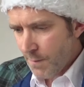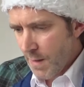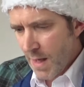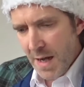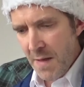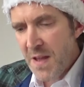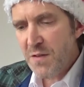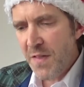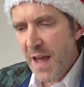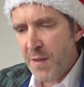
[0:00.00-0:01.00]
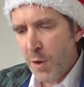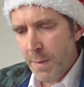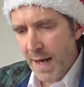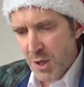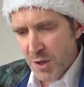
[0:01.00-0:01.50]
And these are the other
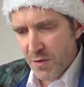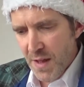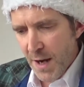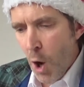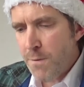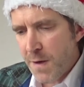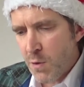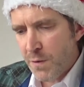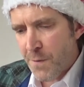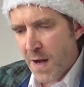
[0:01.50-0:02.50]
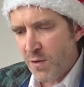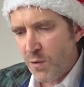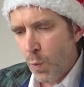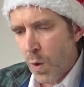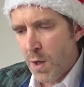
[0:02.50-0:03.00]
nominations then, overused phrases
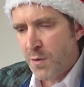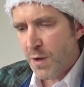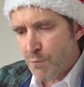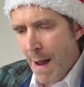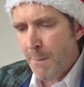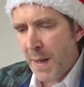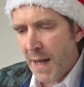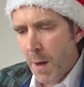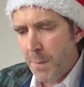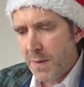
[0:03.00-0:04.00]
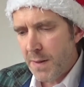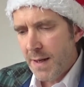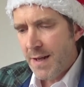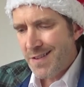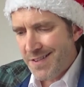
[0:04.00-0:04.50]
or words. Ramping up,
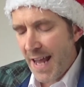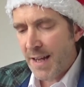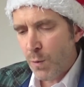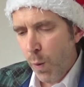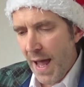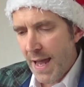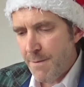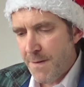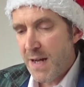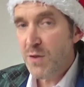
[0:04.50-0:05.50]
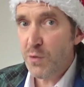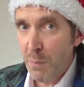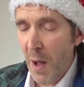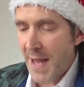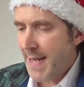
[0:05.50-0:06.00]
second wave,
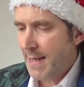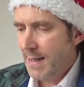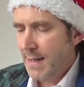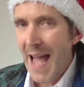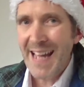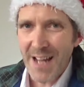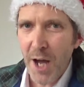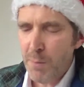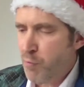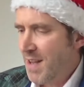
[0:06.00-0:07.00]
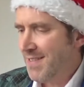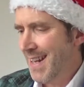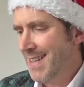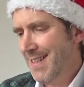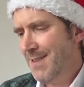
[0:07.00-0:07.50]
spike and
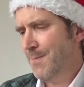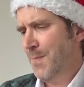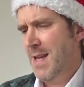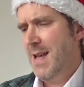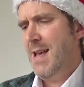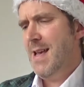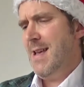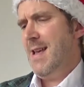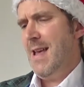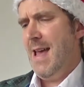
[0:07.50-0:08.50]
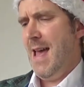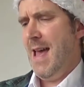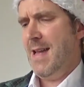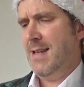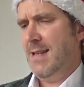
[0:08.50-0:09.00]
unprecedented.
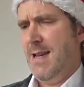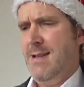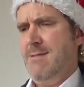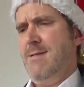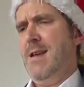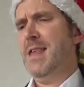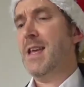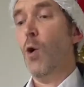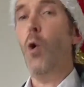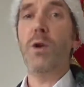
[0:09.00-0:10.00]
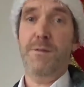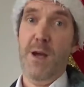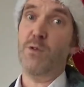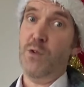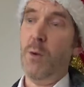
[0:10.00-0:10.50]
And I think all of
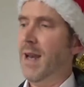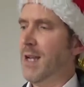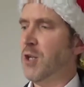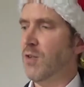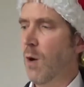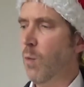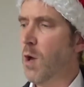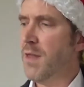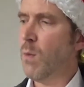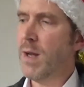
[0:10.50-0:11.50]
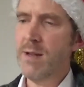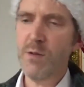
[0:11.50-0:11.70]
those nominations are worthy winners,